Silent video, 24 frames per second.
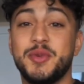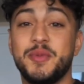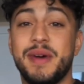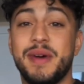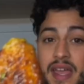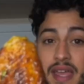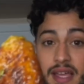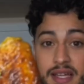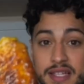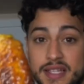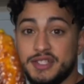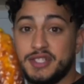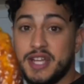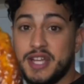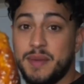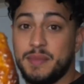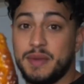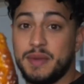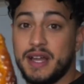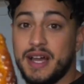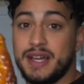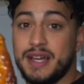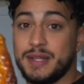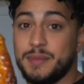
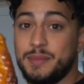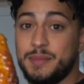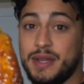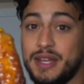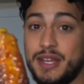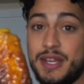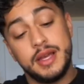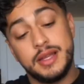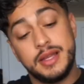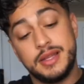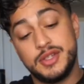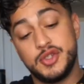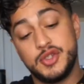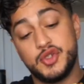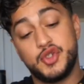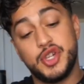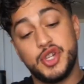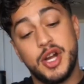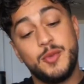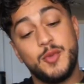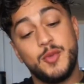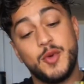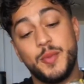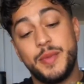Shut up.
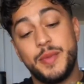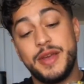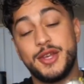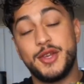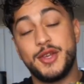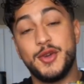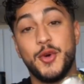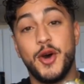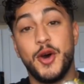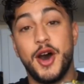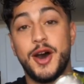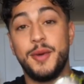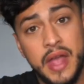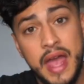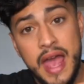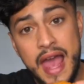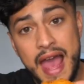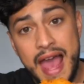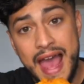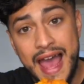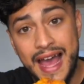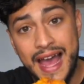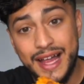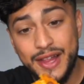Chicken is
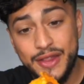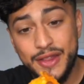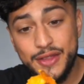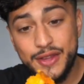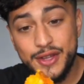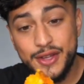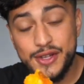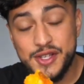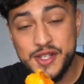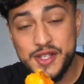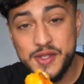beautiful in all